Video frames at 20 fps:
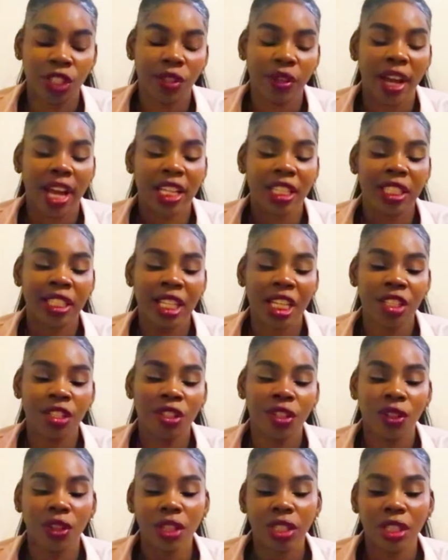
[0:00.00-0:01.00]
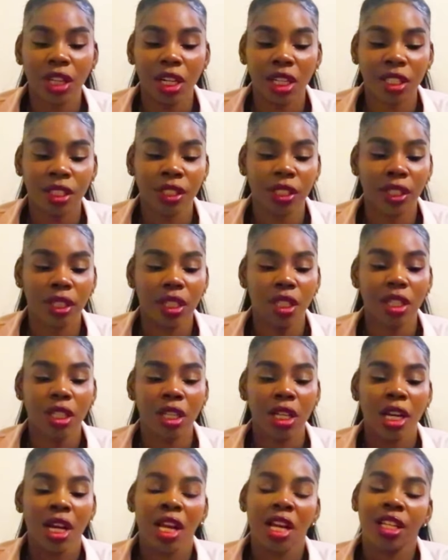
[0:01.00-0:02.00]
So I said to the doctor,
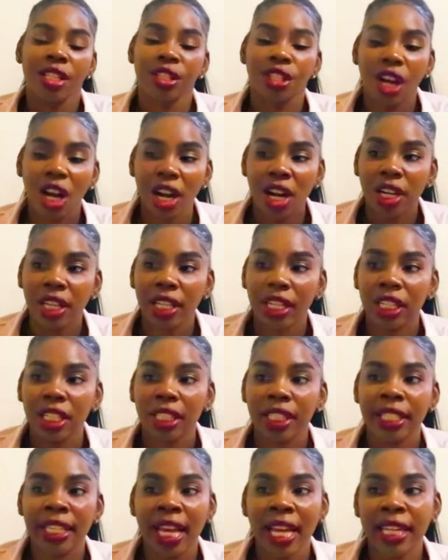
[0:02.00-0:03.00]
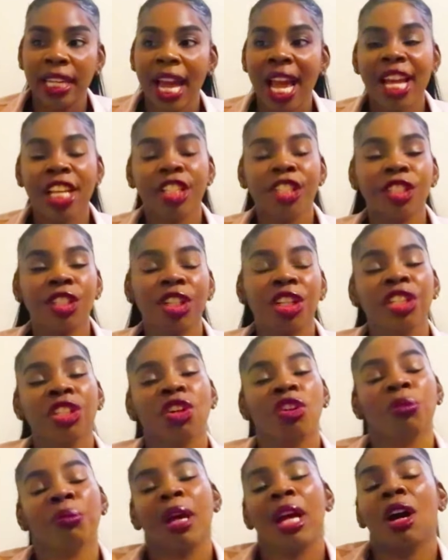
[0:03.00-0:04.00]
"Doc, can I turn
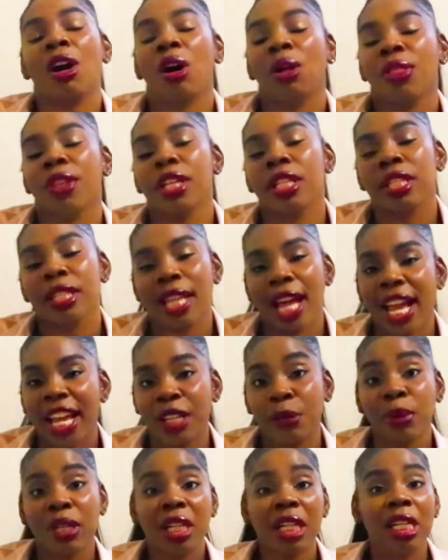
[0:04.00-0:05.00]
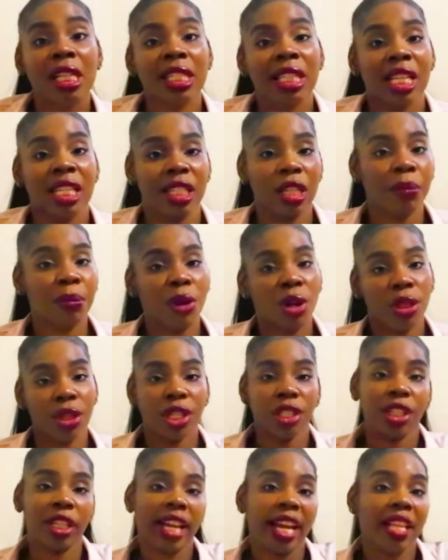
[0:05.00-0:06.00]
on my other side?" Because as a mother,
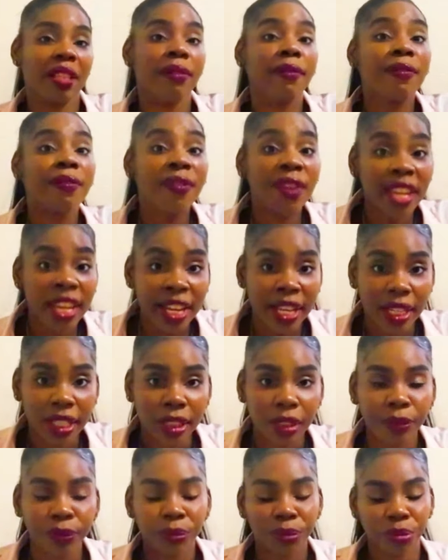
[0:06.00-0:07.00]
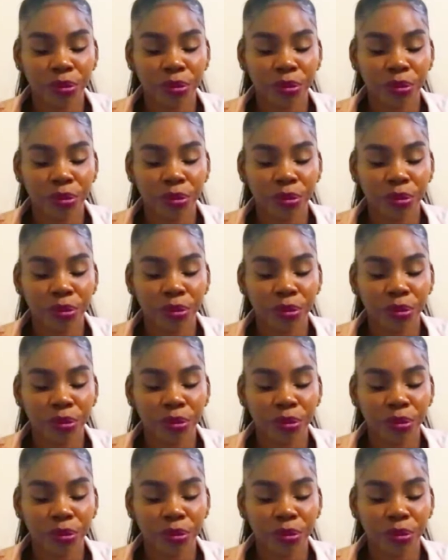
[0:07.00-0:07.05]
you can feel